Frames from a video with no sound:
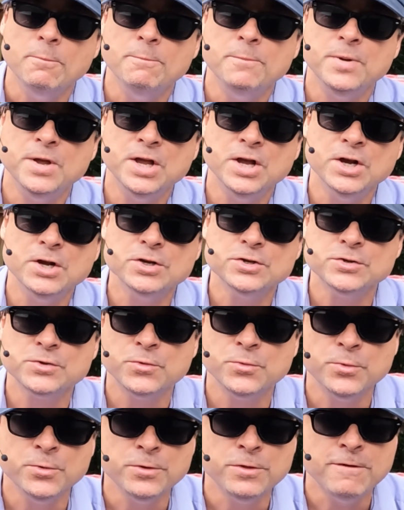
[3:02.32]
pierced
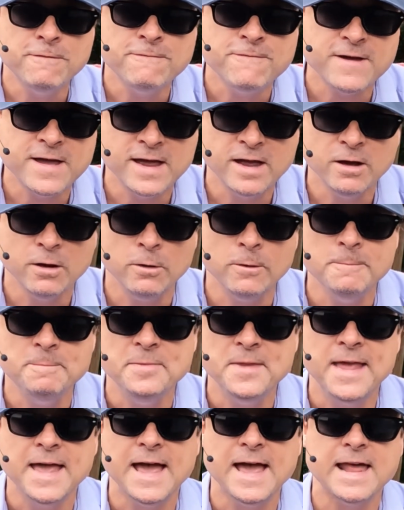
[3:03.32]
through the veil,
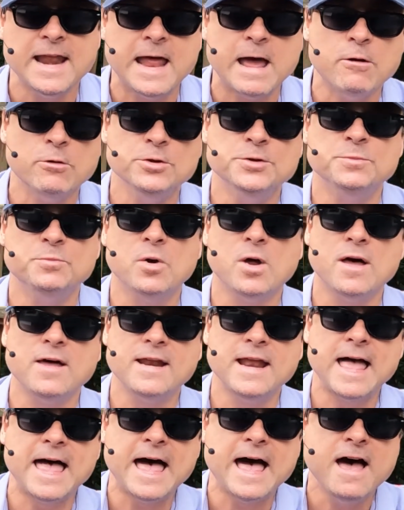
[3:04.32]
and I was
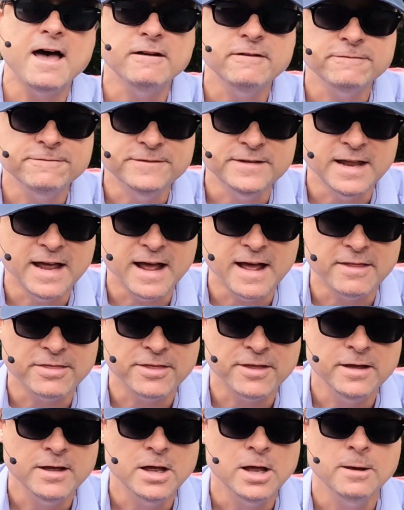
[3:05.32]
brought out of
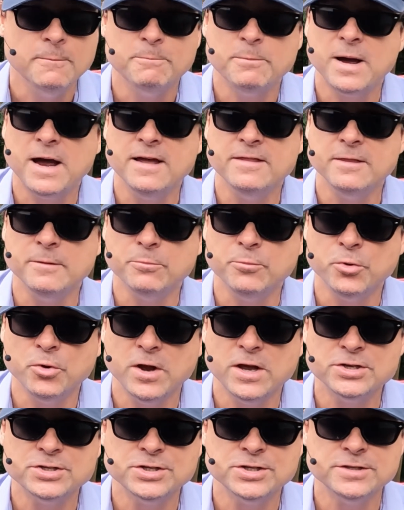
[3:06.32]
death by the
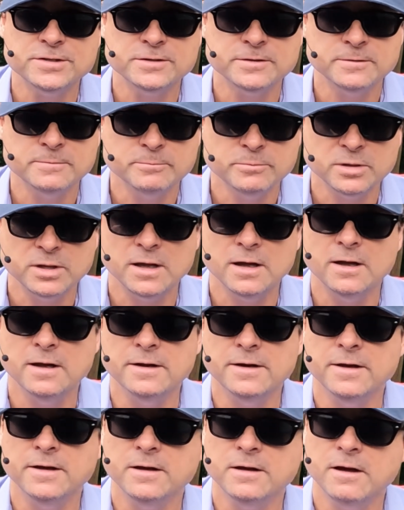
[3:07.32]
precious
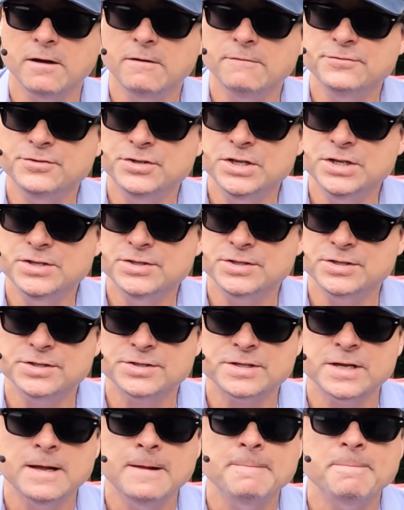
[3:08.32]
blood of
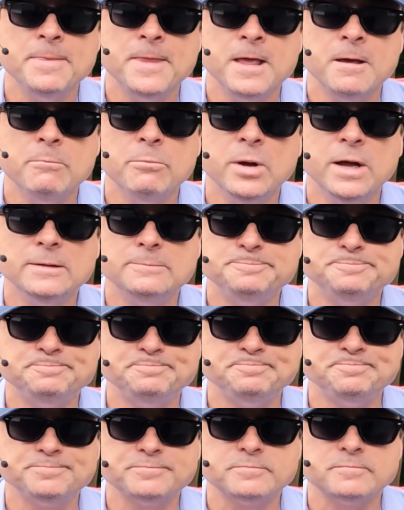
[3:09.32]
Jesus. But
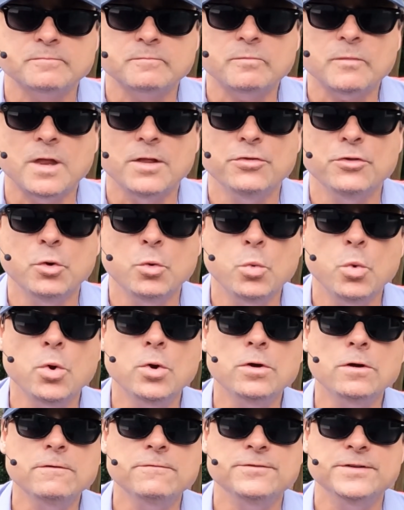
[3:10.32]
the
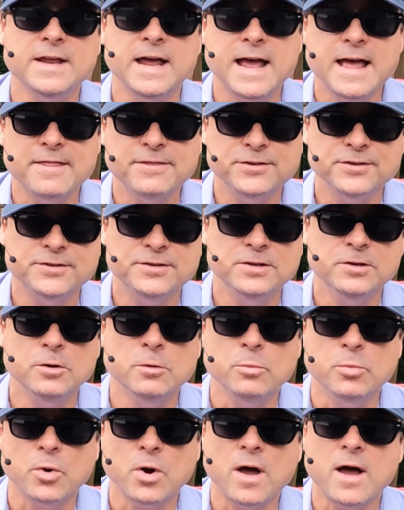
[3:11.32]
work of death
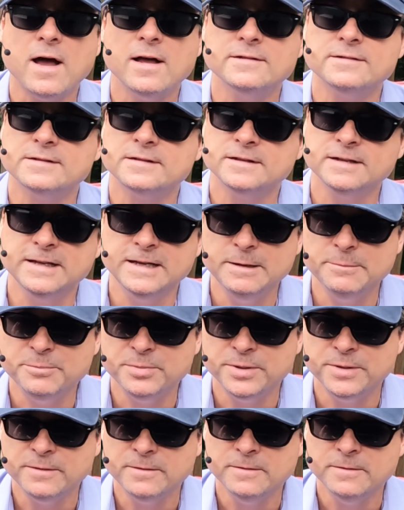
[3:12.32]
still brought sleep,